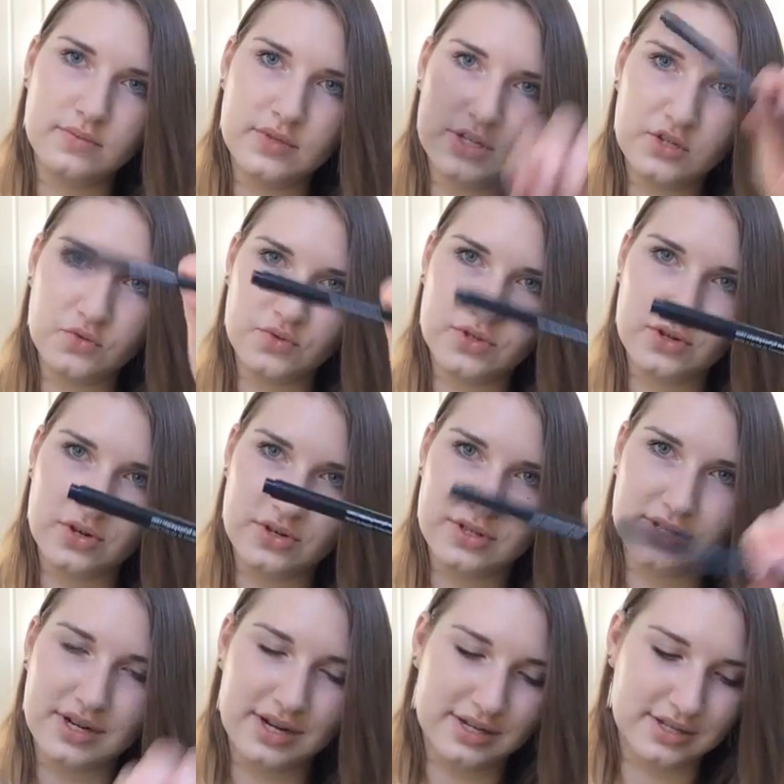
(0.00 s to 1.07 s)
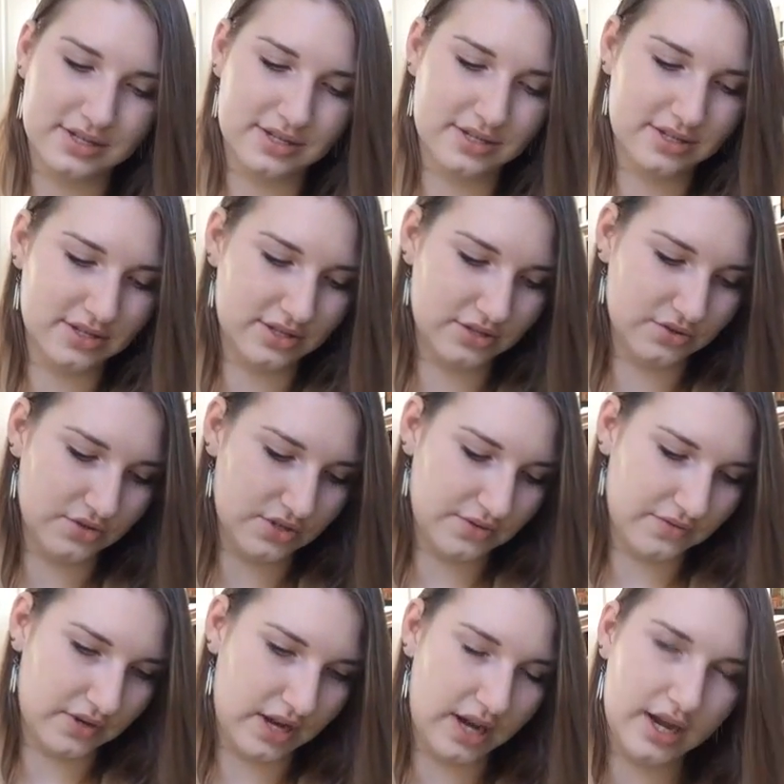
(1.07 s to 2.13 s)
This was the ArtSnacks
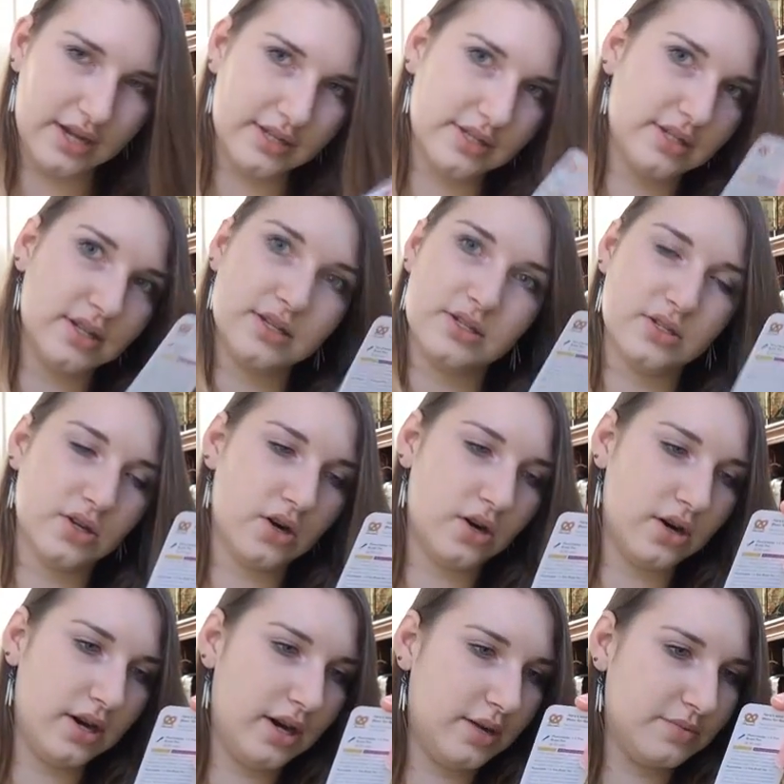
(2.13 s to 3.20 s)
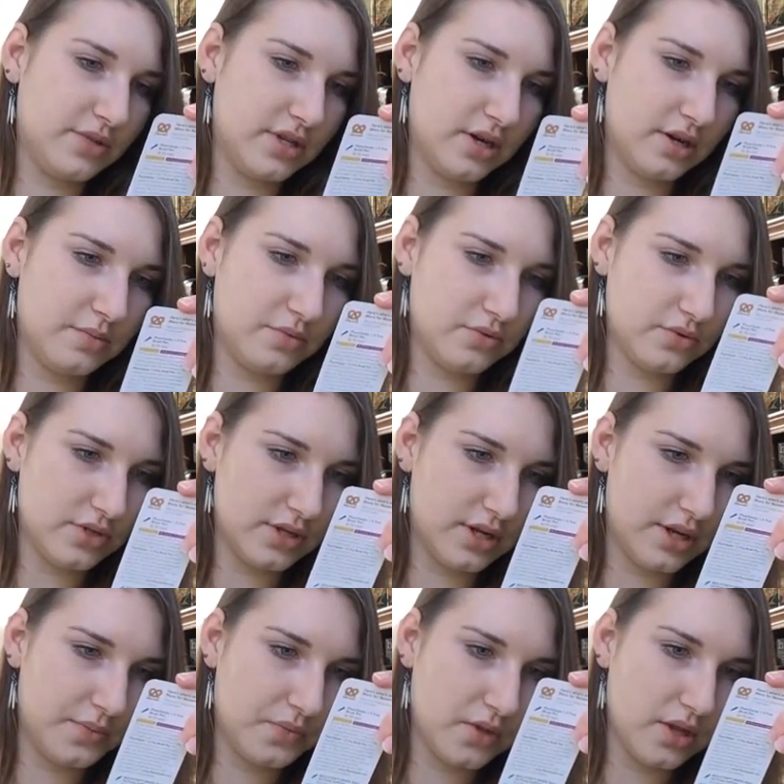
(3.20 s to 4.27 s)
exclusive, guys. Sorry, I'm terrible
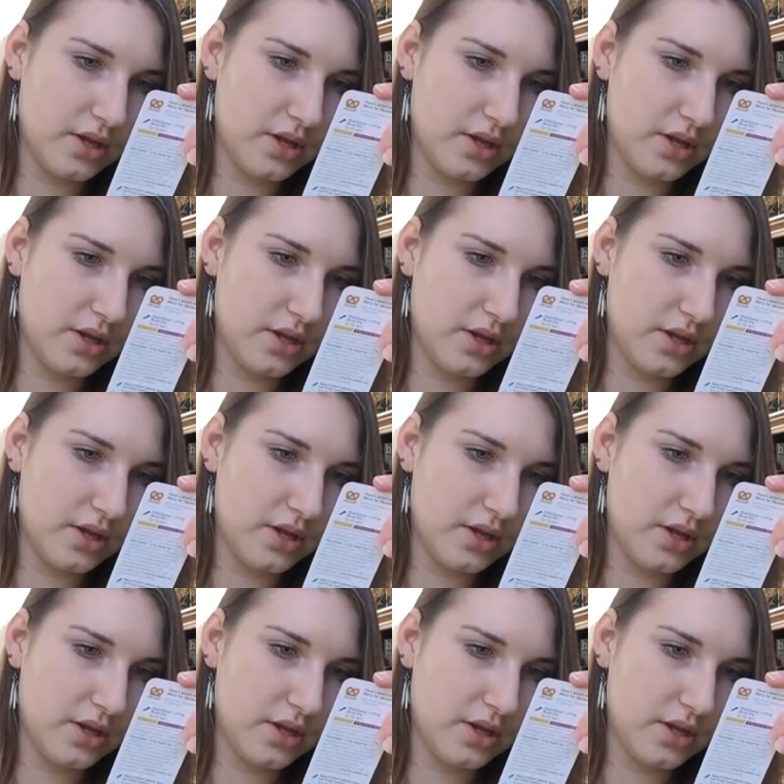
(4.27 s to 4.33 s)
today.